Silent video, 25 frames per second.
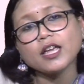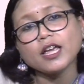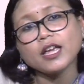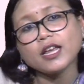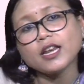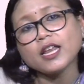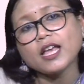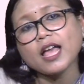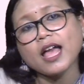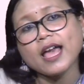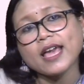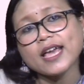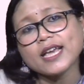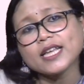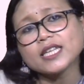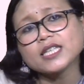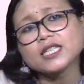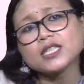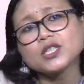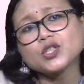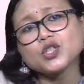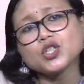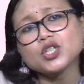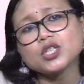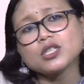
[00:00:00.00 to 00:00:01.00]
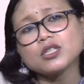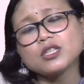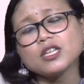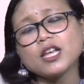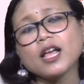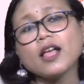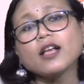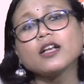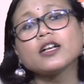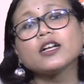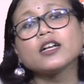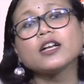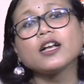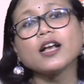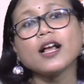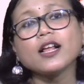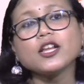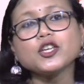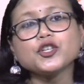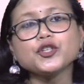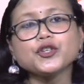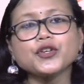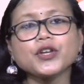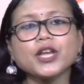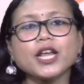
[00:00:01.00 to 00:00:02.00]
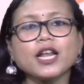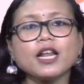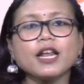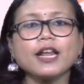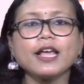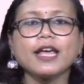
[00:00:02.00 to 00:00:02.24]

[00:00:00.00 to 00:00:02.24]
area is the cultural